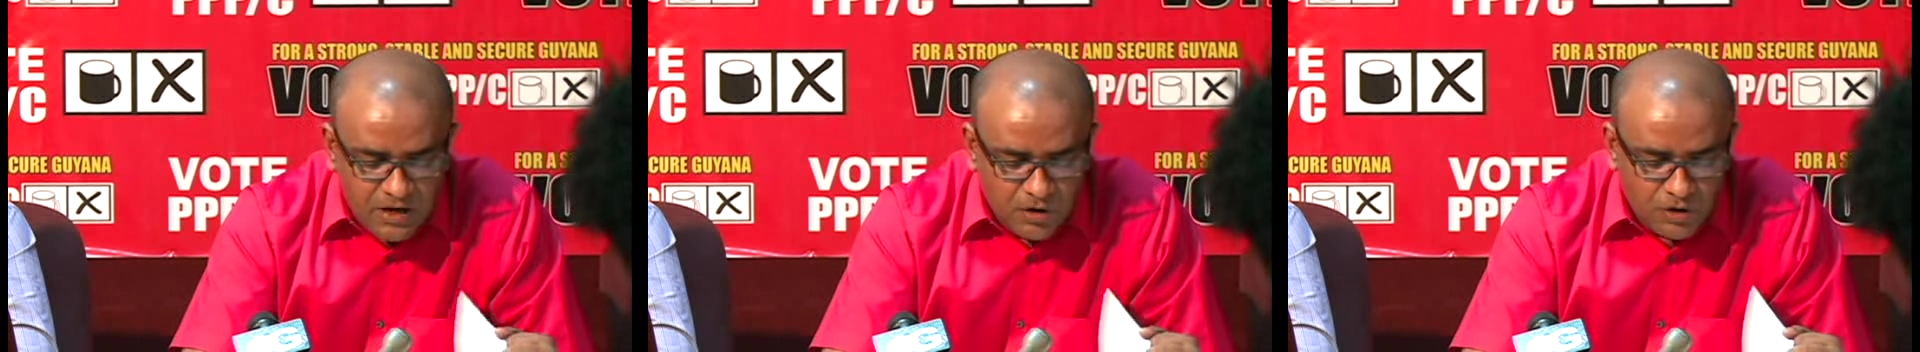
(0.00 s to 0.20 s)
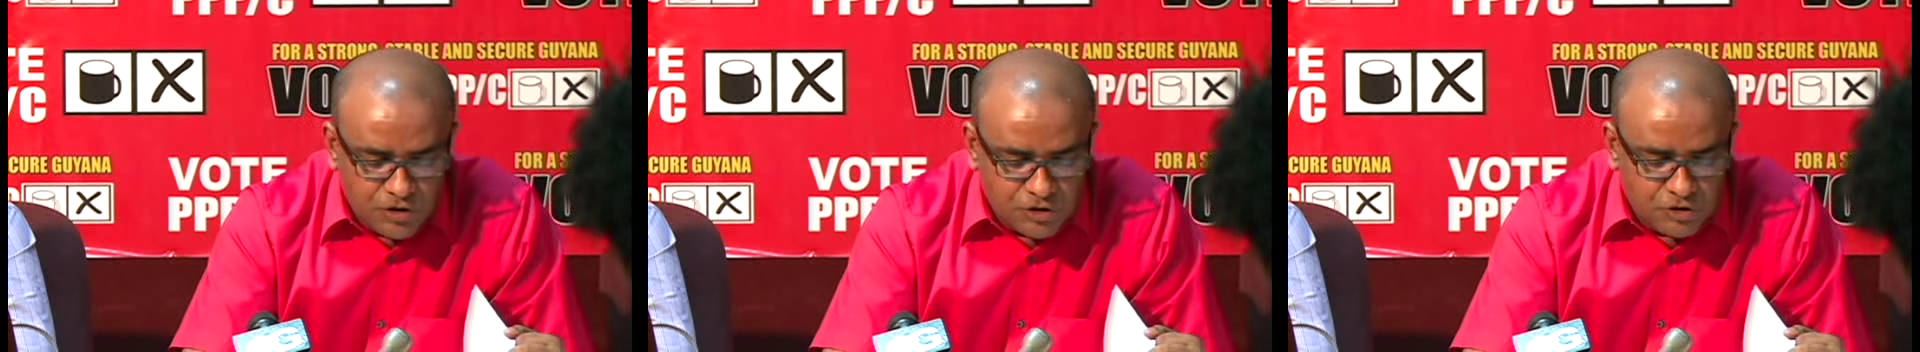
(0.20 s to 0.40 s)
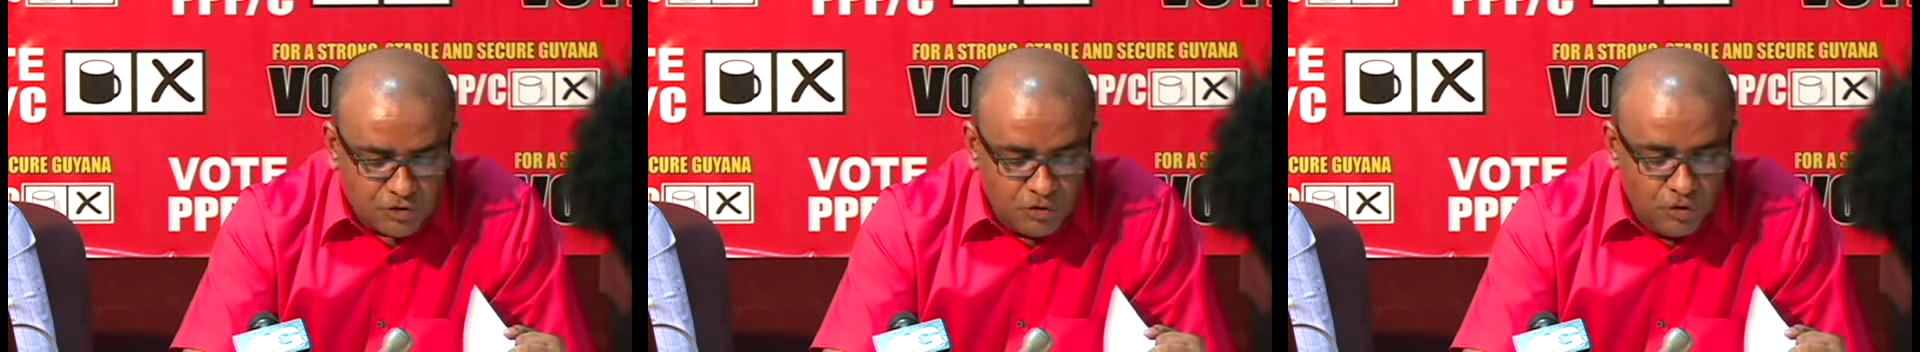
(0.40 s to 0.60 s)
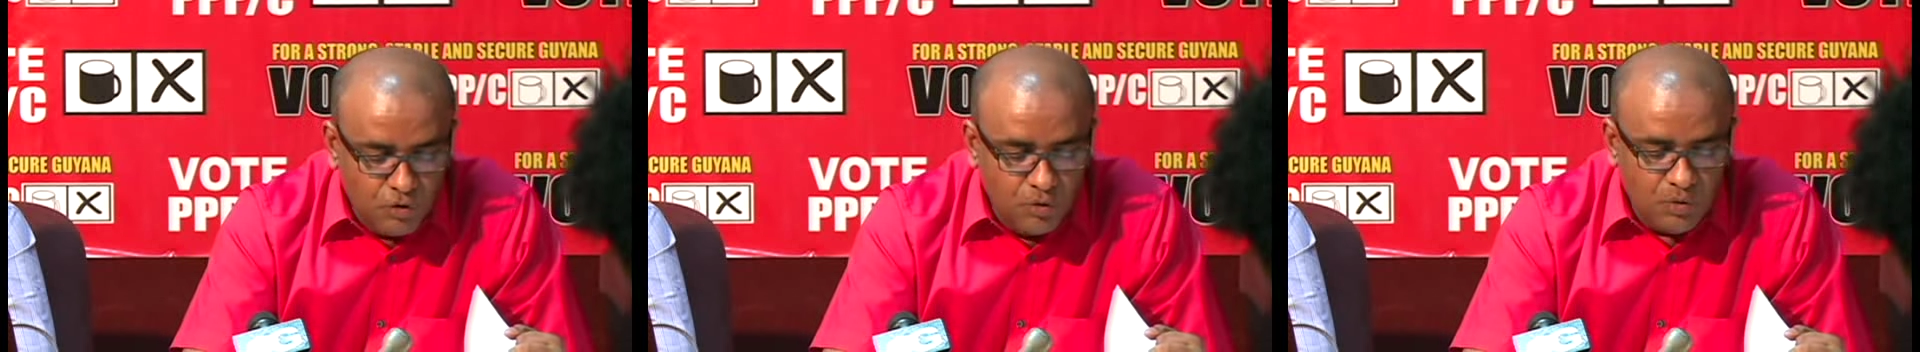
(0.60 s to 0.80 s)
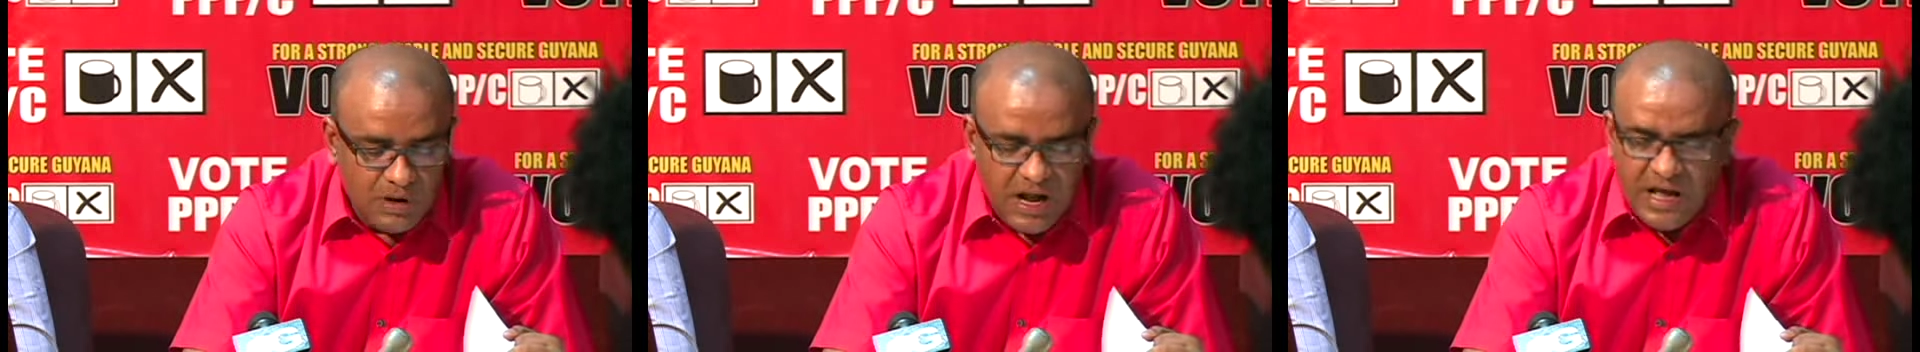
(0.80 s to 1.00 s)
I look
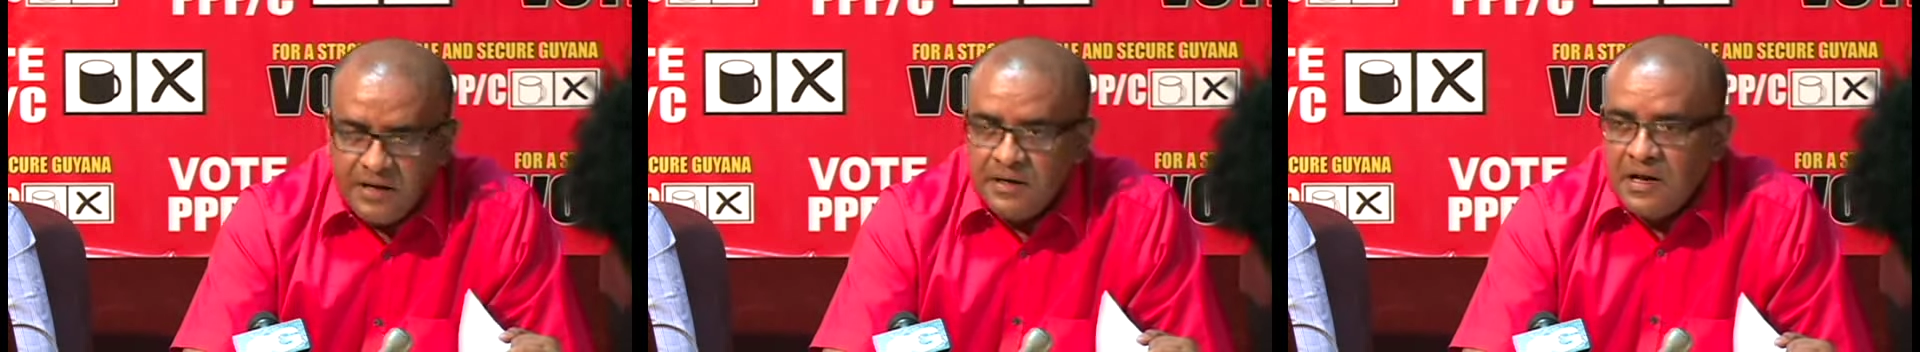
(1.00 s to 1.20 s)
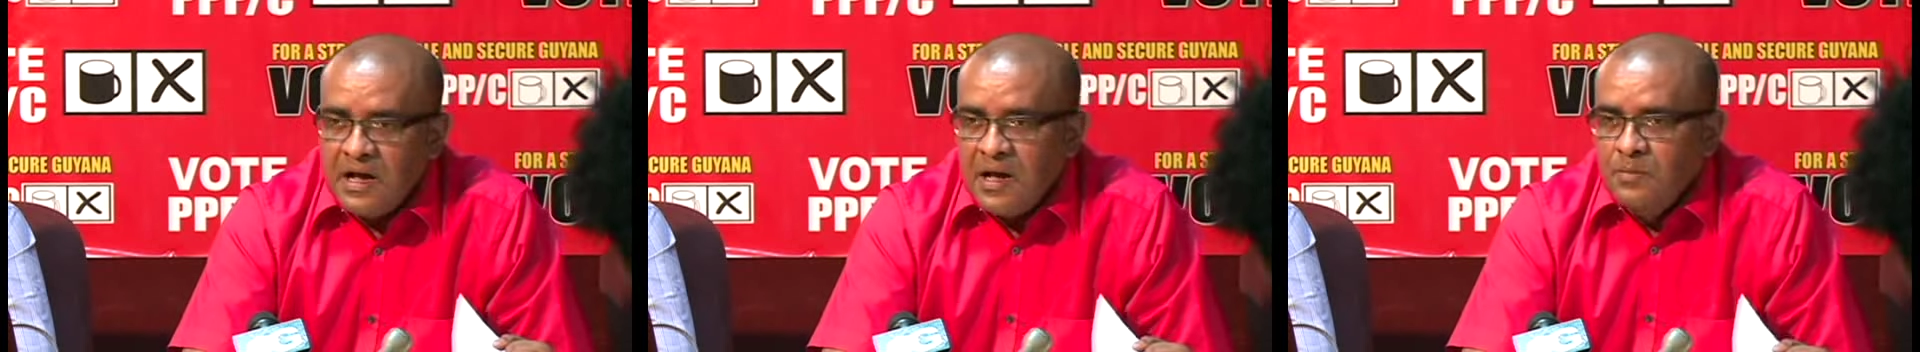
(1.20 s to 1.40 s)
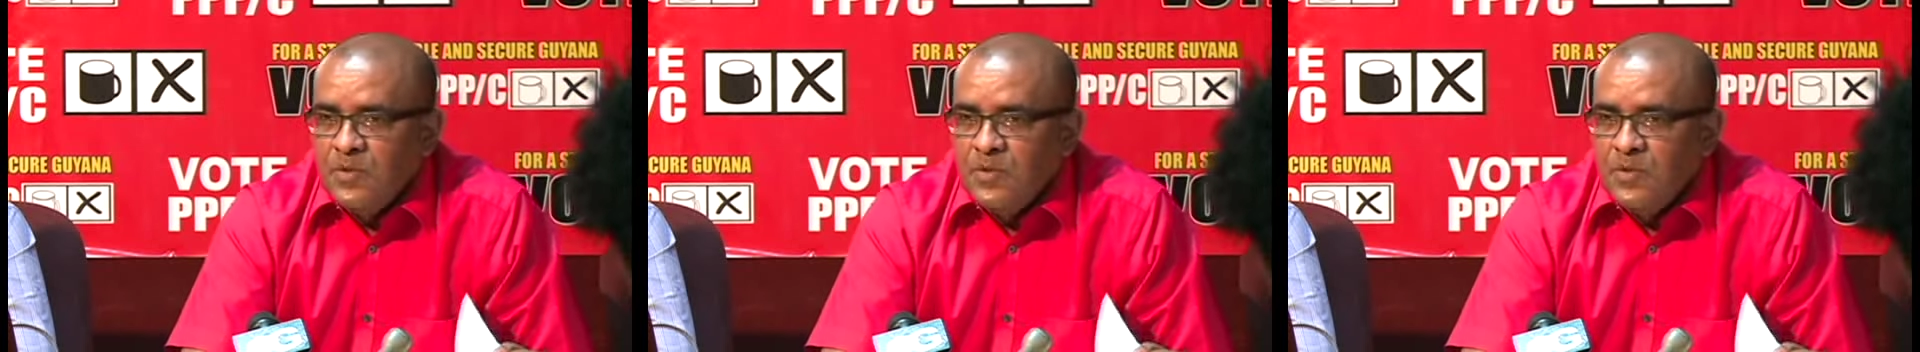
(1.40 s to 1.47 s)
through, and